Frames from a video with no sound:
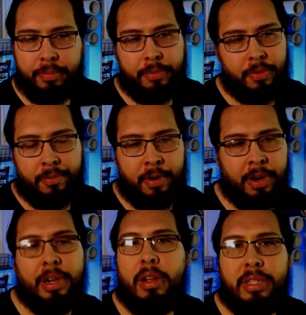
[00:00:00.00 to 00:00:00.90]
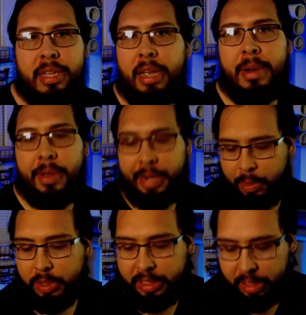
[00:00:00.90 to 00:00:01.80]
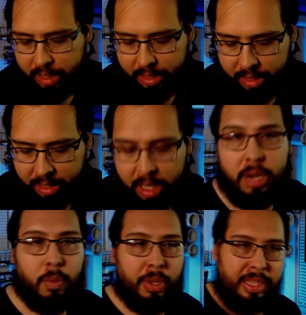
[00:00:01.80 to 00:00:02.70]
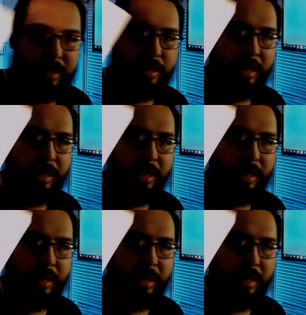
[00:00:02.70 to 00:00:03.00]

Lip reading: for a very long time now, and it was done with this